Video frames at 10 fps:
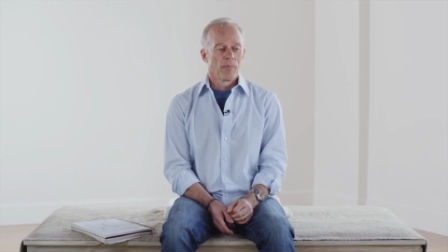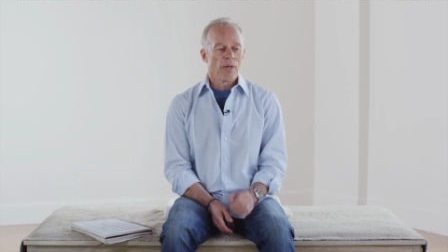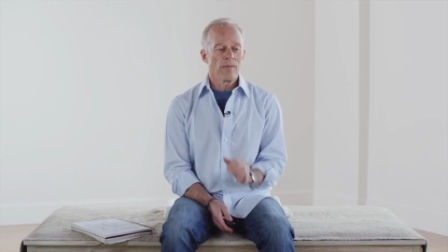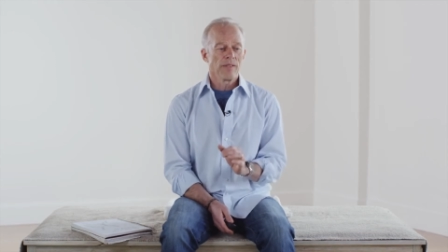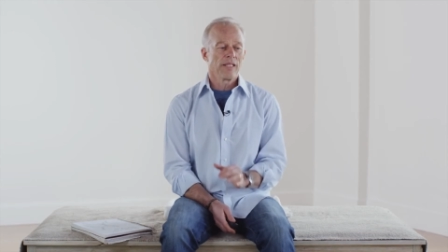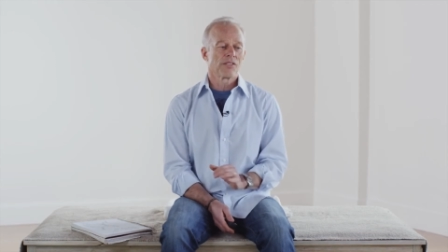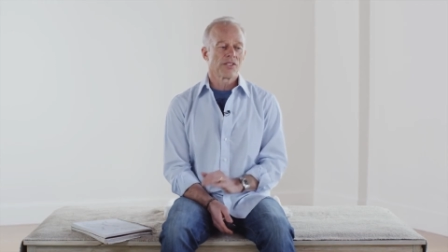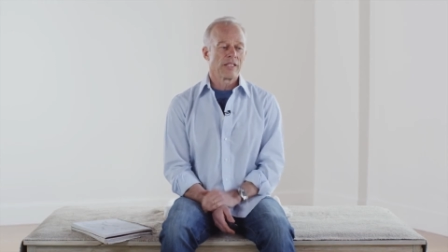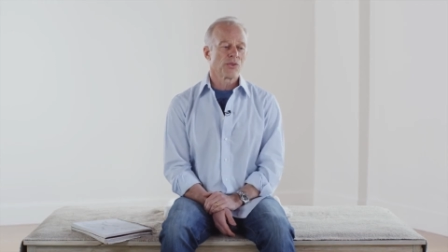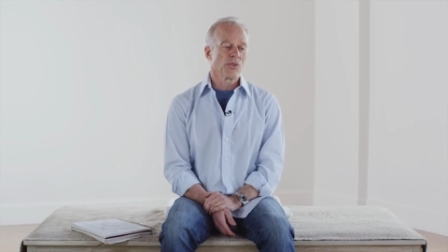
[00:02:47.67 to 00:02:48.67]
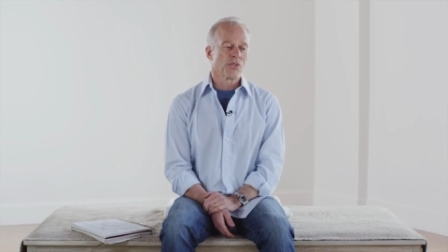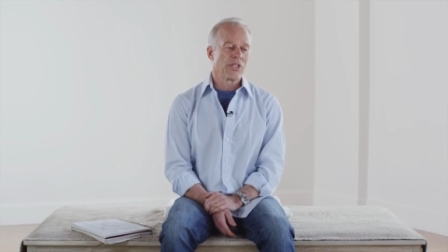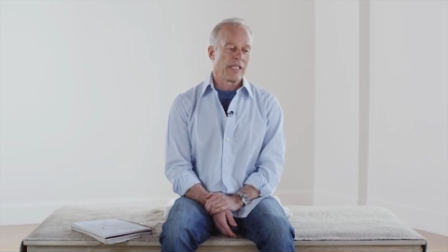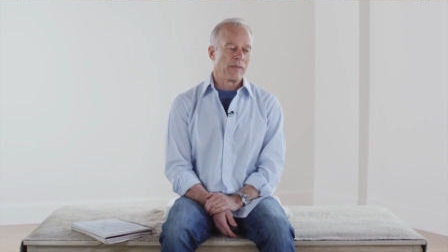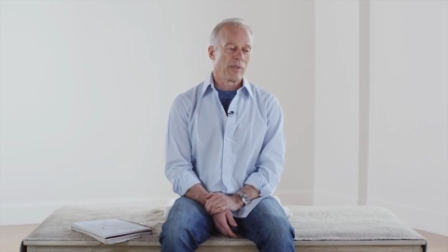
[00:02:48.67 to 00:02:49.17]
Probably the central
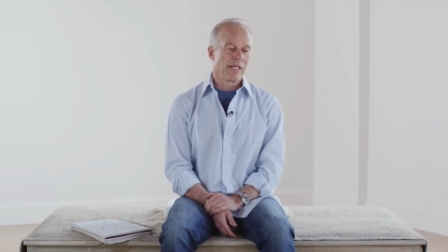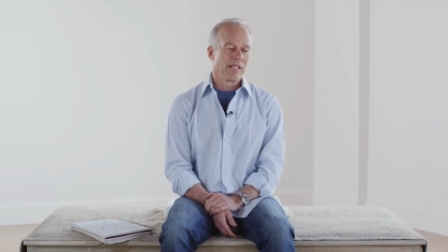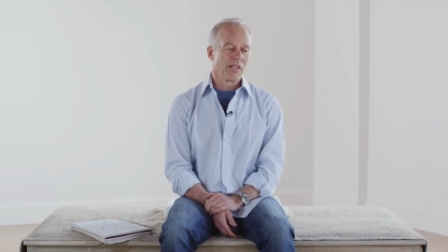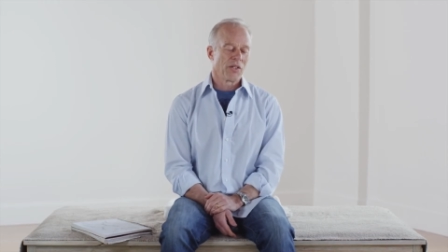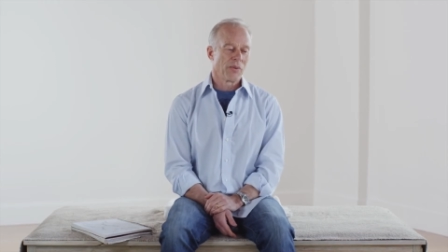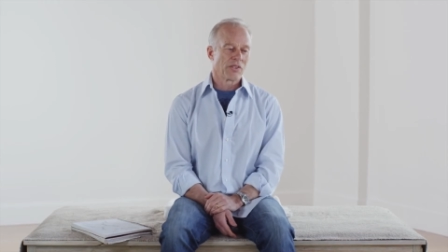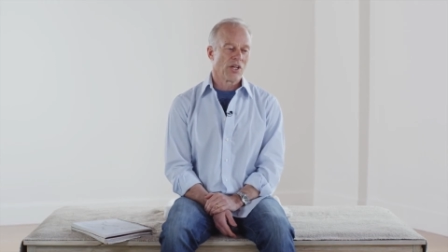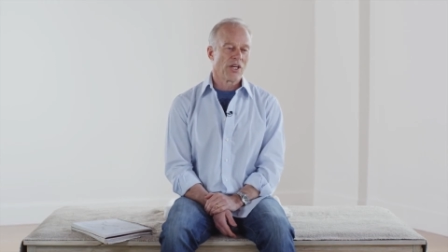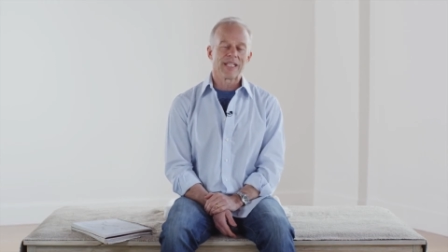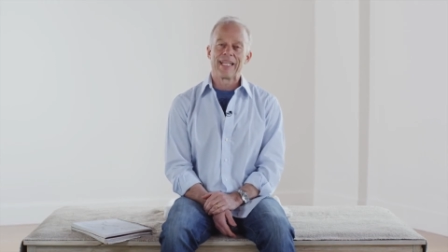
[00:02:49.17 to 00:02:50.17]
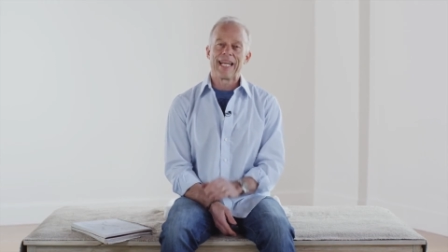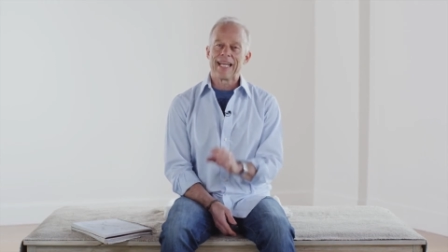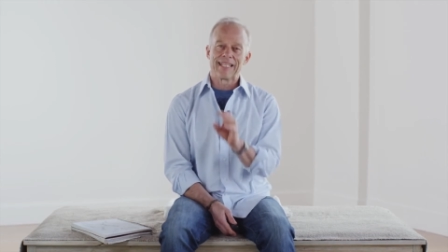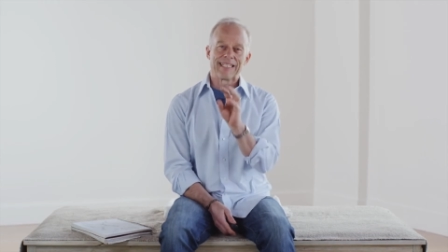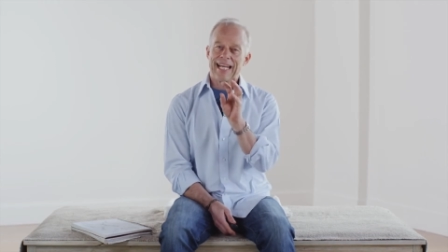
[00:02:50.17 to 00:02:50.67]
theme, although it's hard to
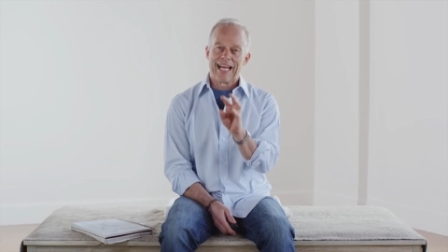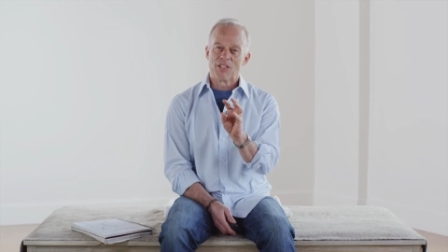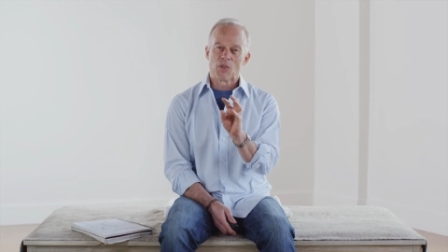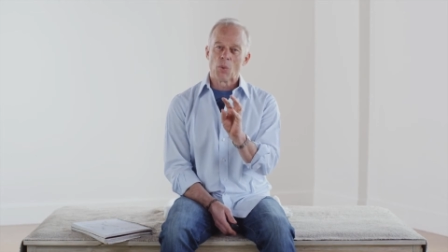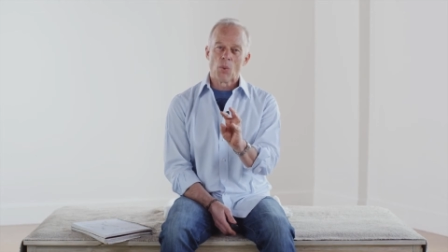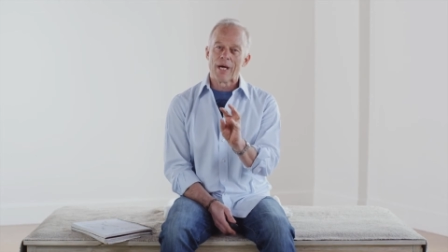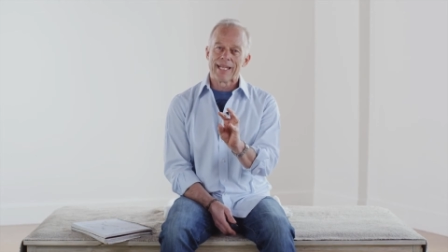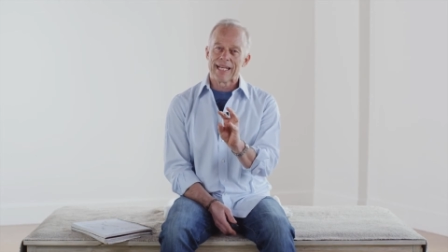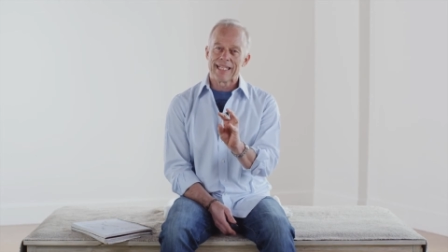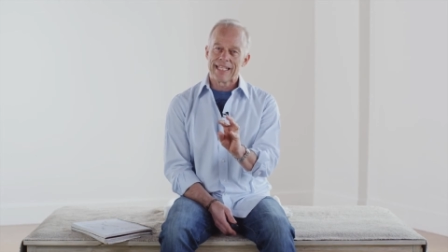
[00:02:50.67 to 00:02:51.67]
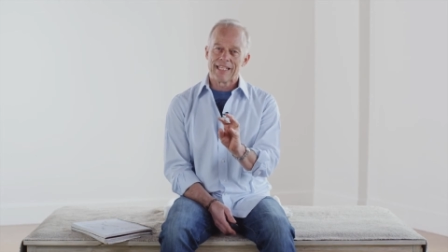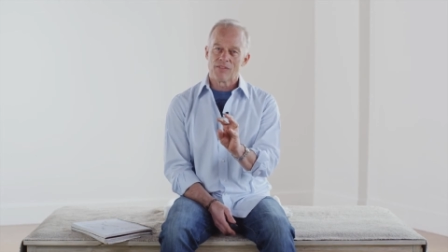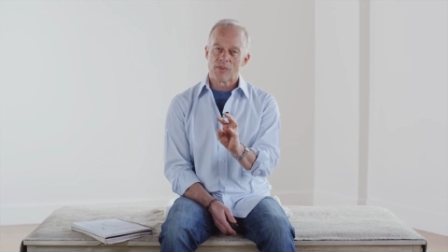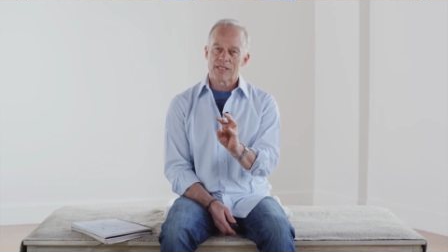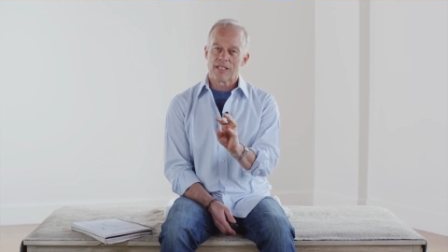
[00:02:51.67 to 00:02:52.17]
nail it down to one idea
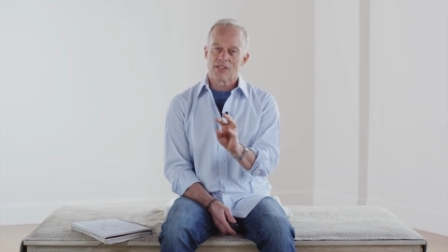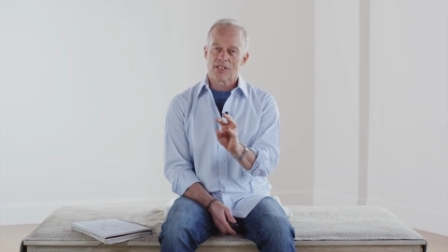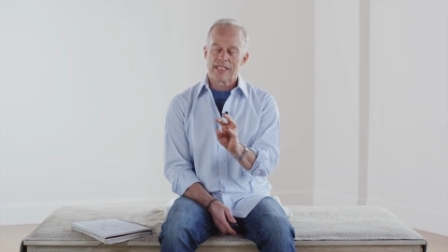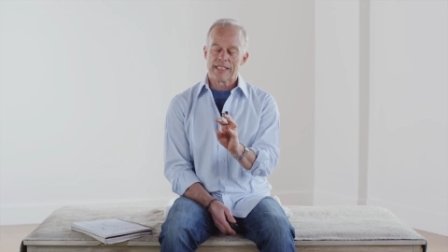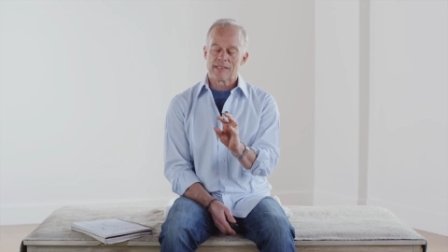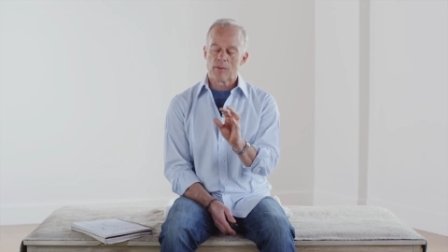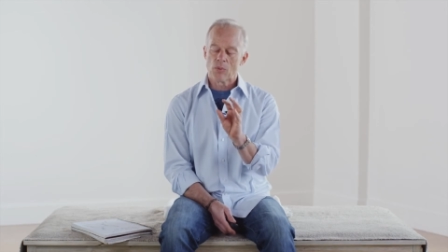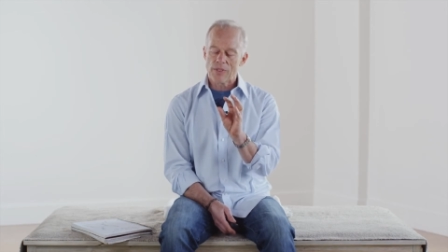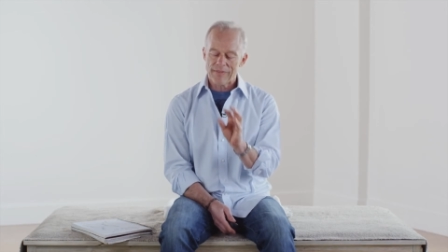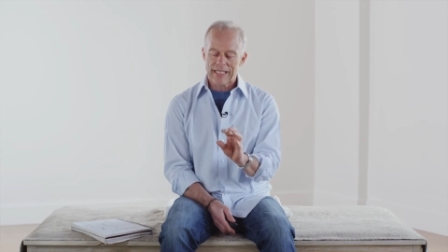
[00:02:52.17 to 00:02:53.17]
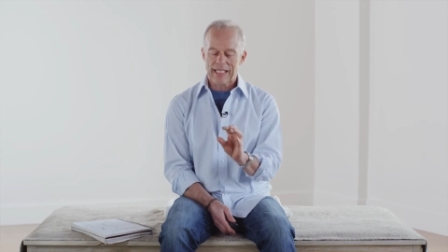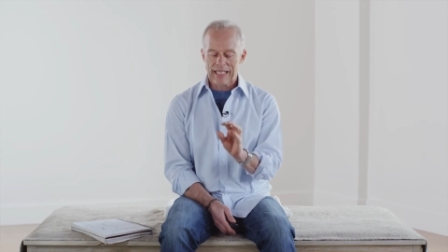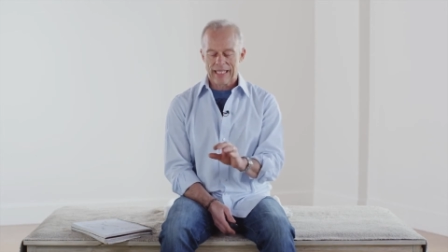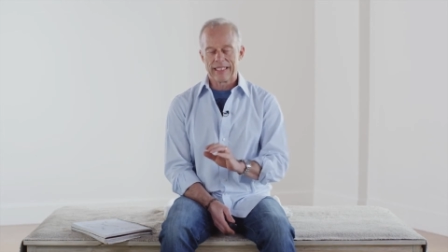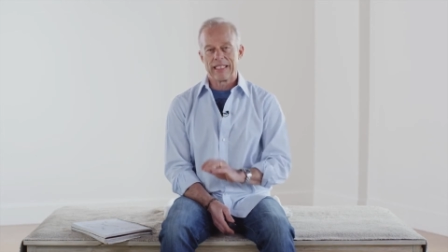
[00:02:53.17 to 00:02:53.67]
of what Tantra is, but one of the
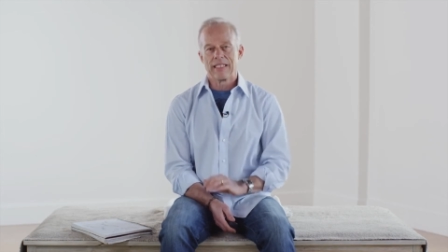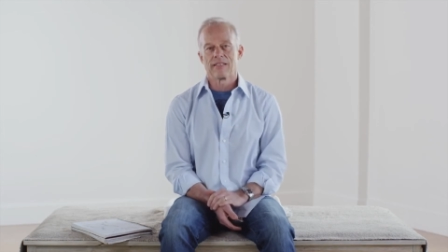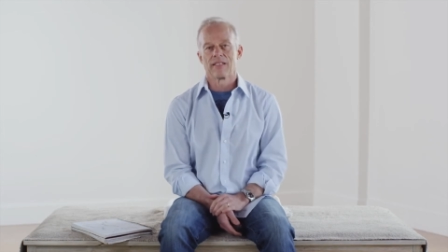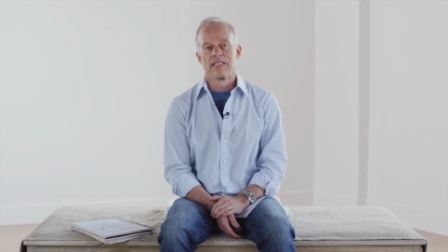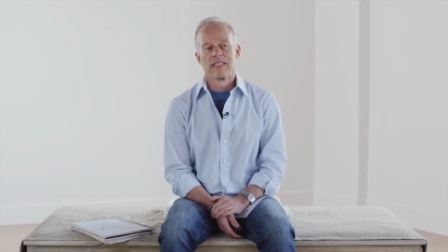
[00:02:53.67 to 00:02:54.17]
key ideas